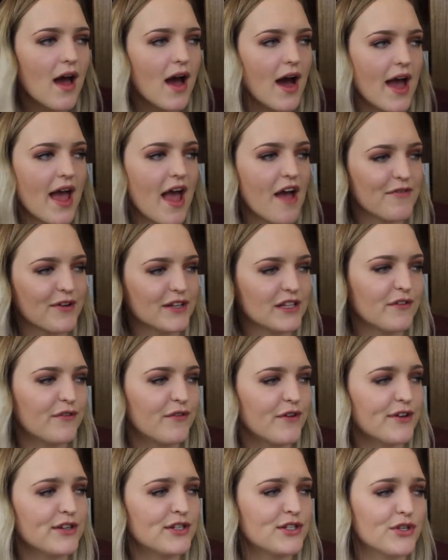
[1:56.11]
I have read the
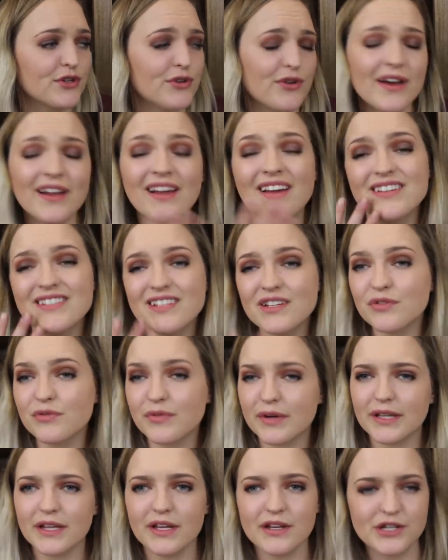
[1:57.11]
first two, and I
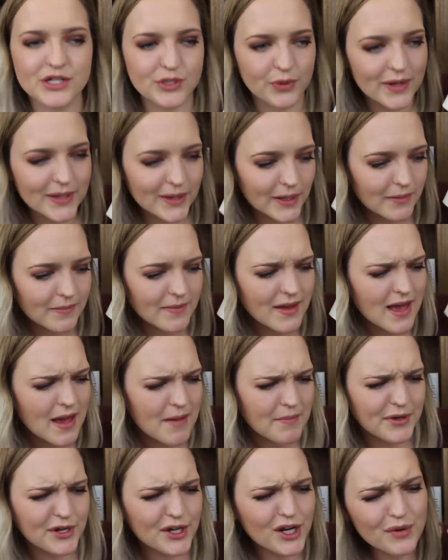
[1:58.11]
did really enjoy them,
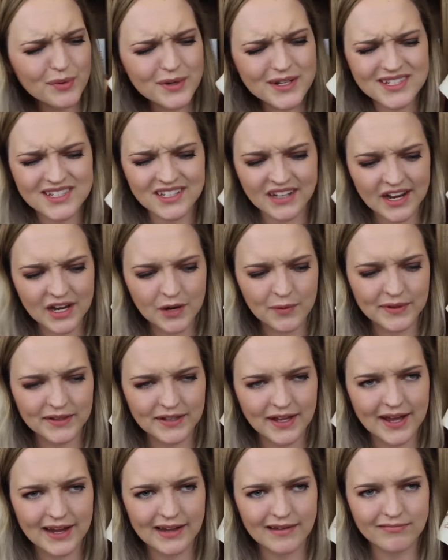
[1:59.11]
but you know what it's like
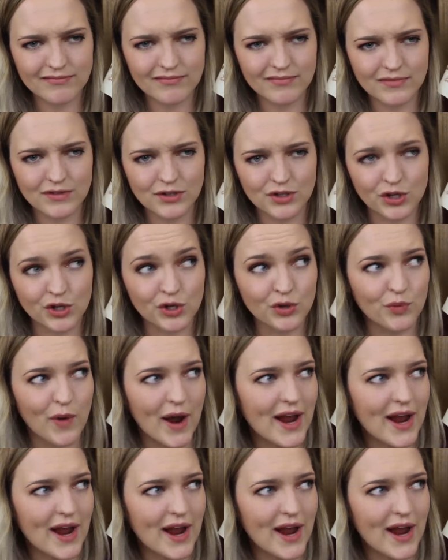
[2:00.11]
when, like, you